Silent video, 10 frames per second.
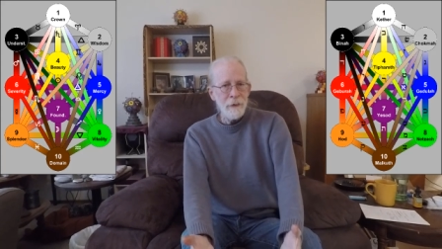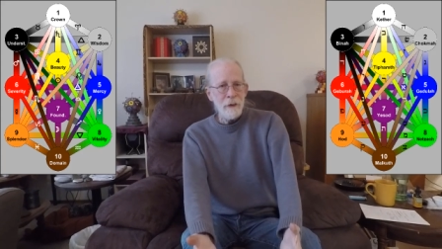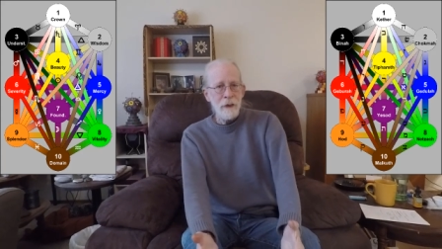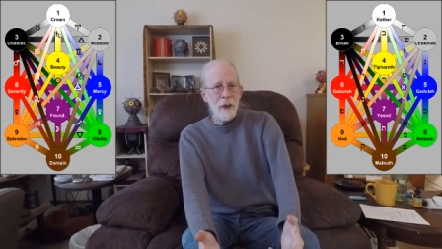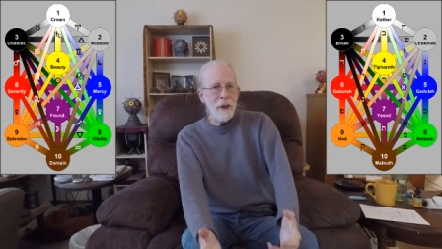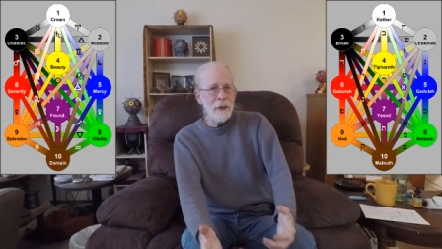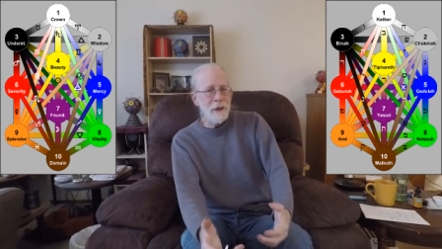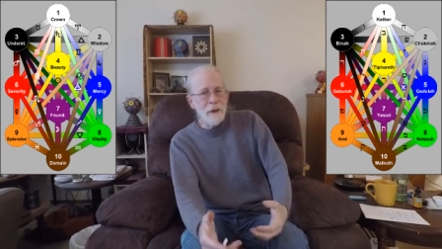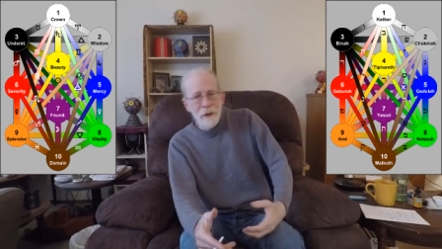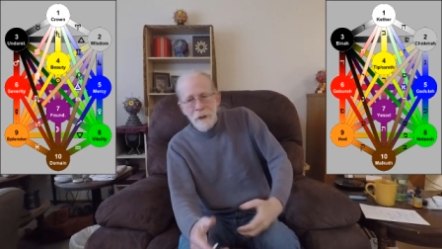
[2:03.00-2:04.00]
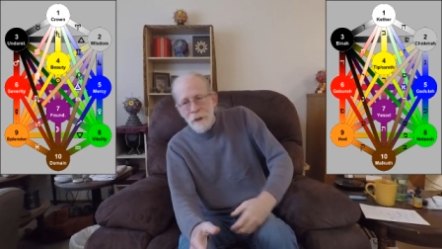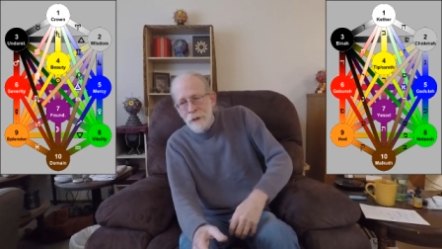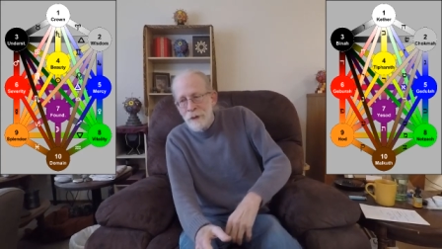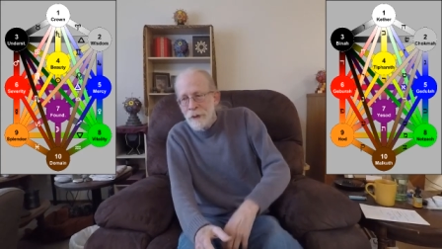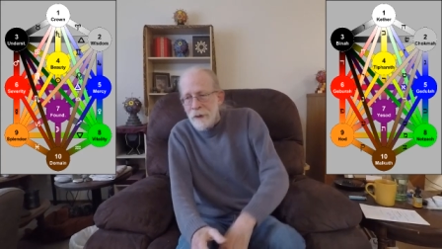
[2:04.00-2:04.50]
like it
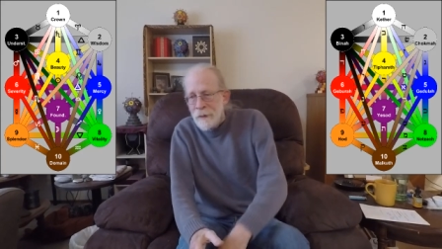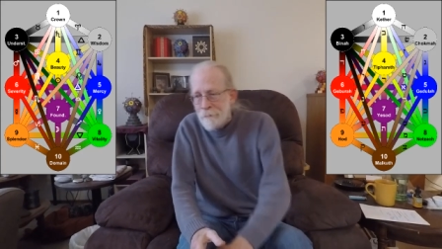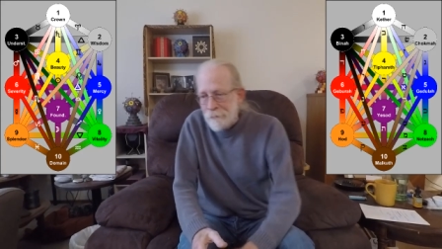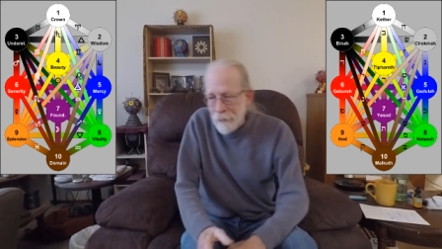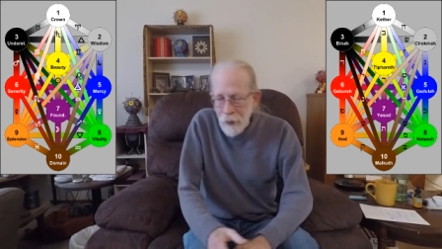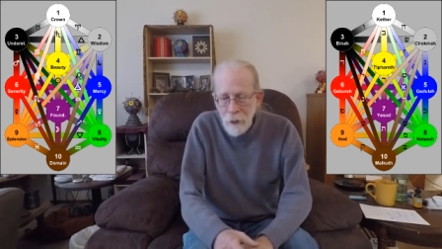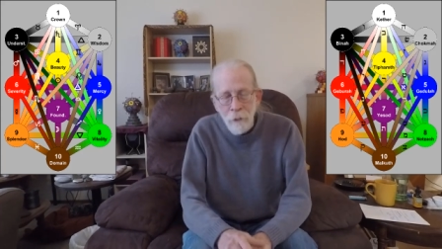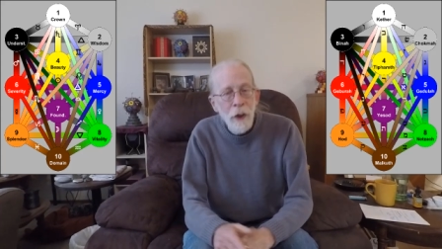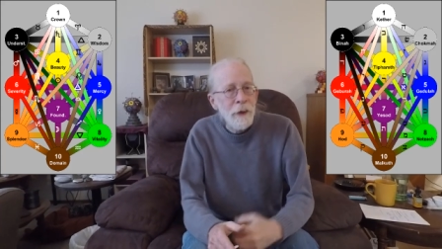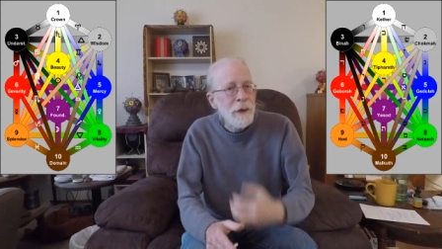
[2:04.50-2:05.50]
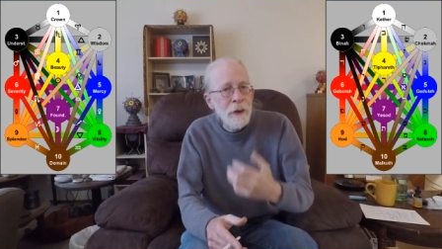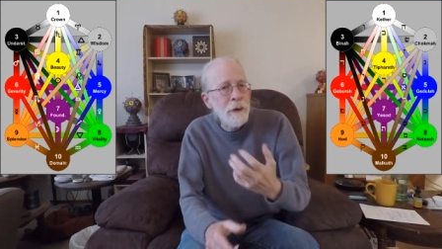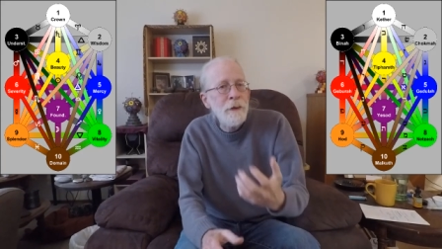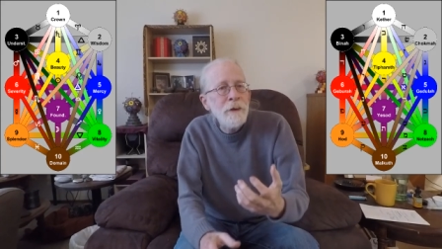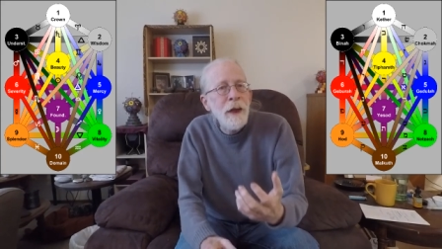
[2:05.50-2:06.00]
is well, it
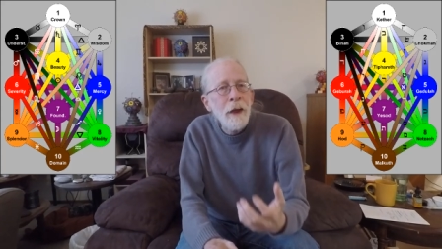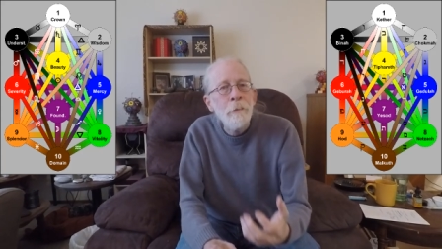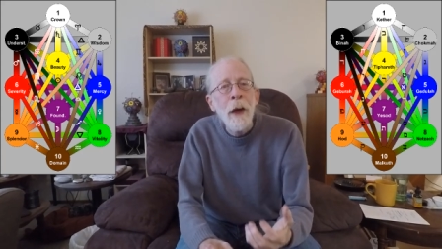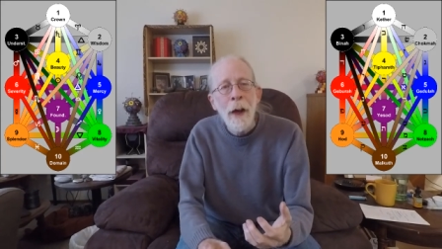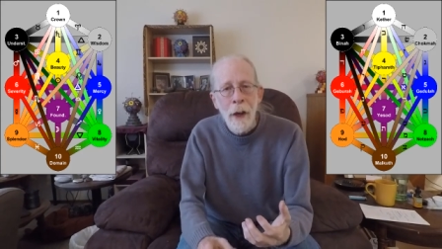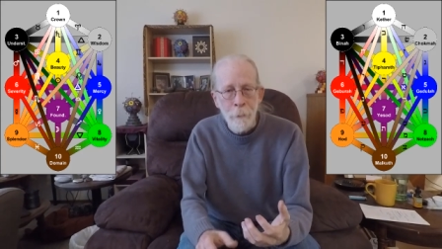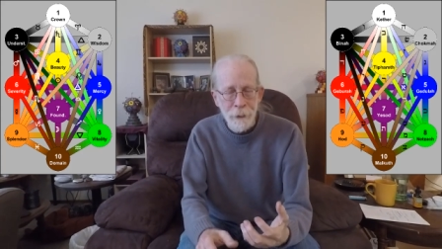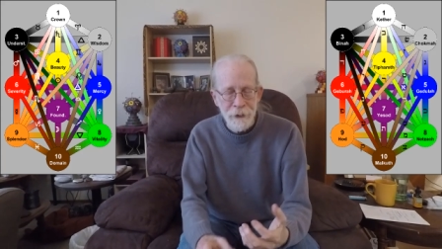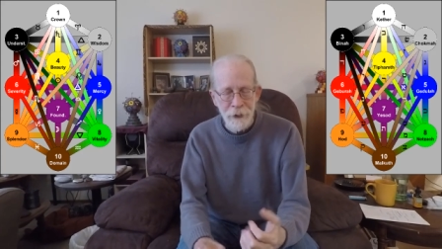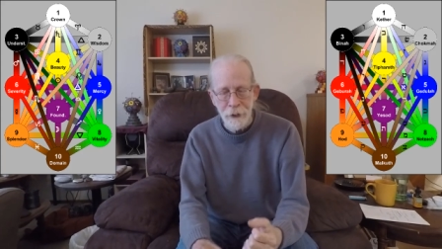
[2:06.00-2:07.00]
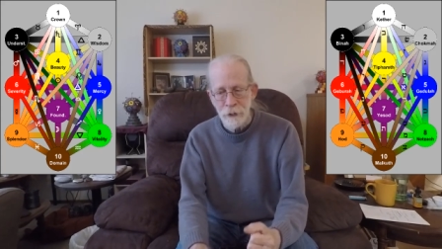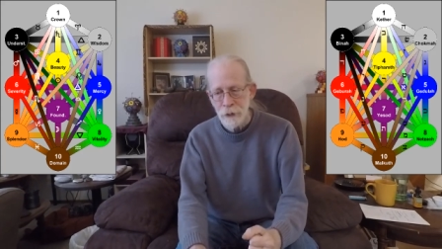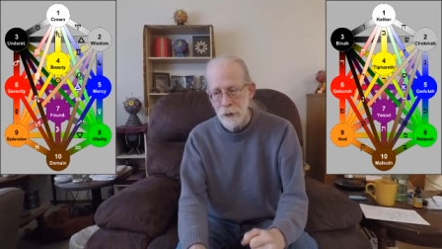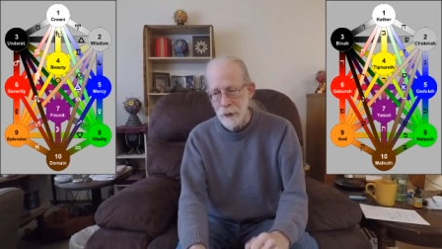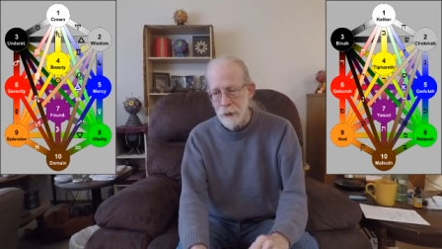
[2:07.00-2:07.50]
is a map,
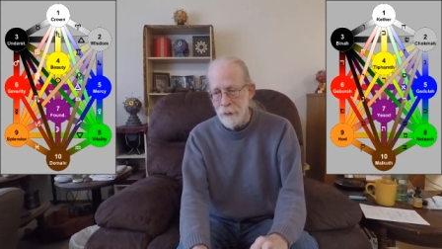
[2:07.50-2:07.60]
essentially.